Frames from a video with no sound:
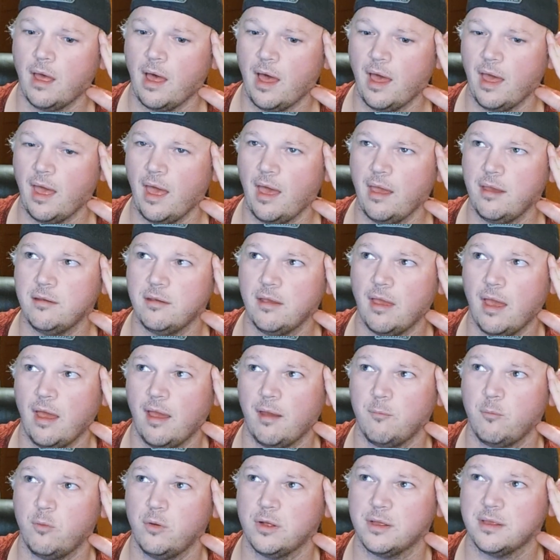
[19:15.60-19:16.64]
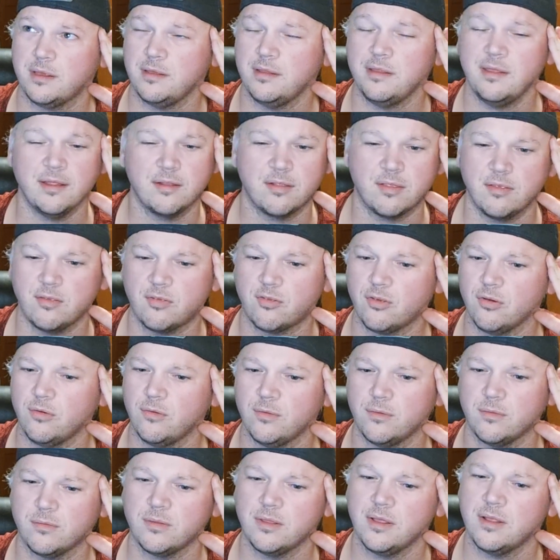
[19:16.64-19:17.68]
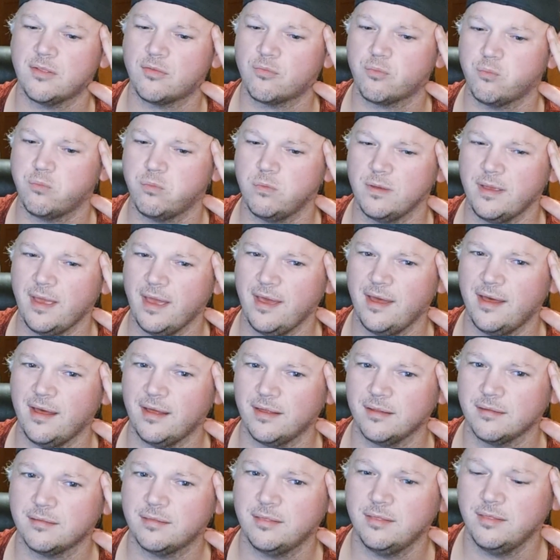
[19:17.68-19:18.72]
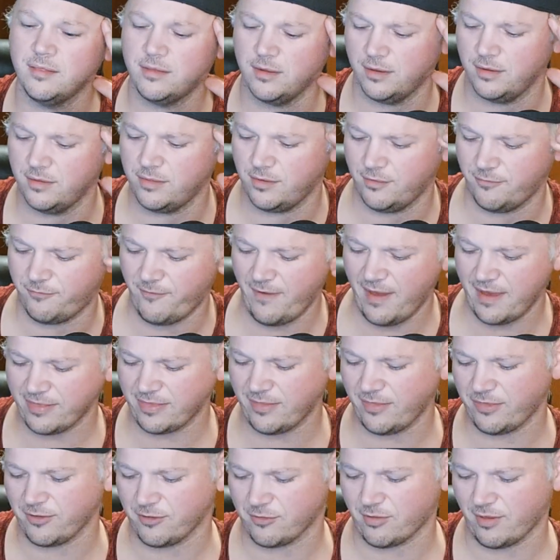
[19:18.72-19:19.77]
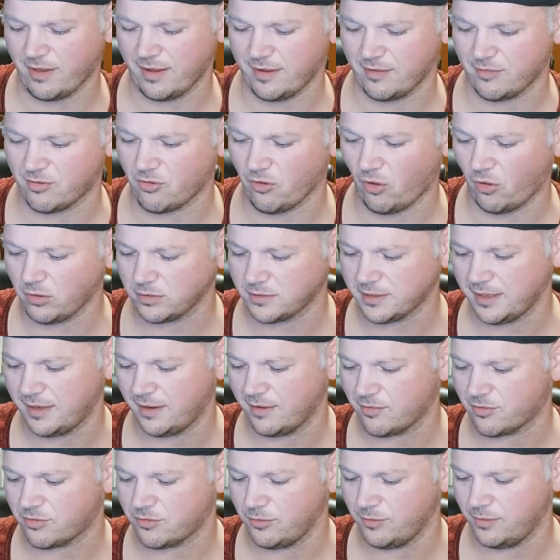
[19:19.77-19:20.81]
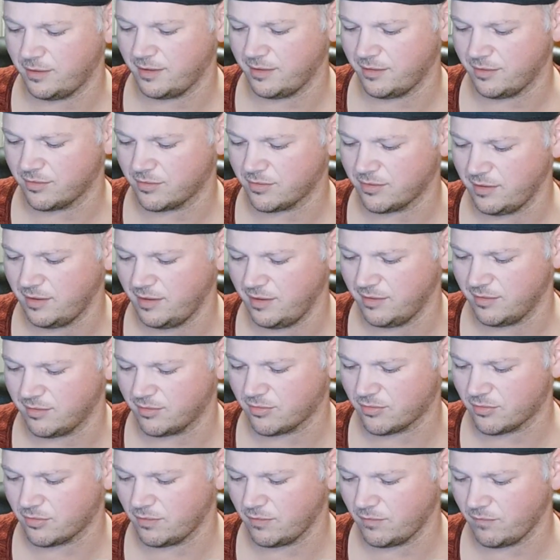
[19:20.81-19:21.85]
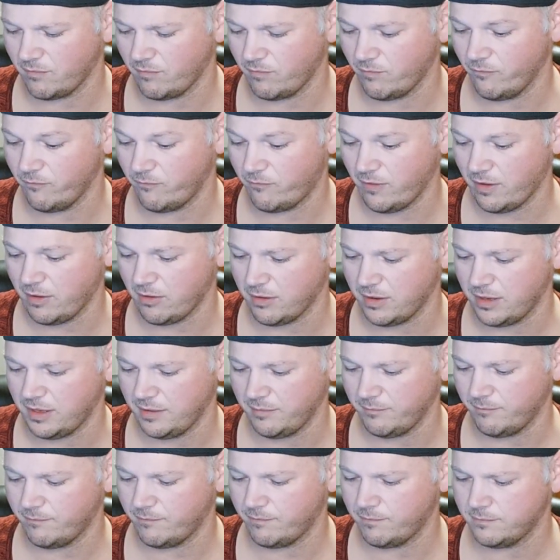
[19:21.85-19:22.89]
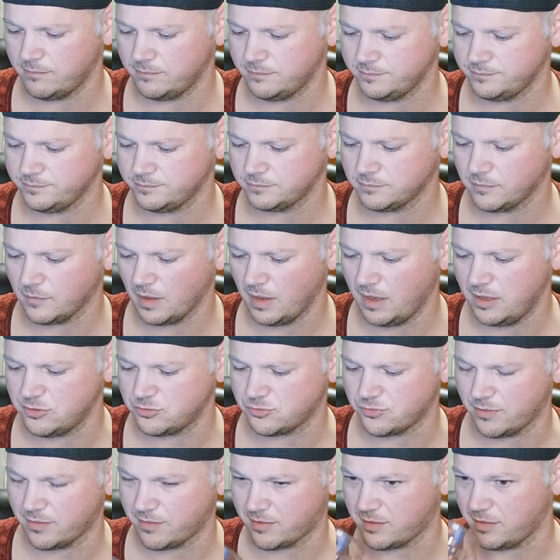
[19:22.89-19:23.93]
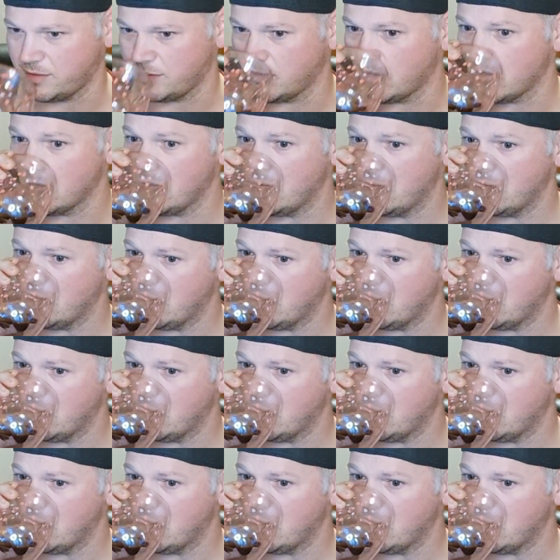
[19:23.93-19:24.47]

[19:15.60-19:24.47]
I will. It's yeah. The fact that there's like a saltiness to it is very interesting.